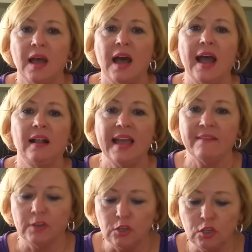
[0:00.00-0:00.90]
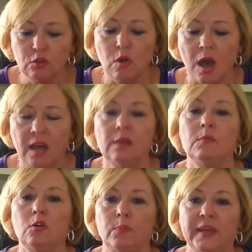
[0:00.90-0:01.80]
I'll have a new
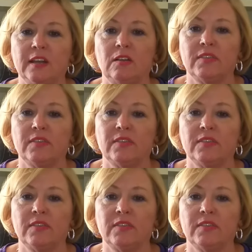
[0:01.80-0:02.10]
automobile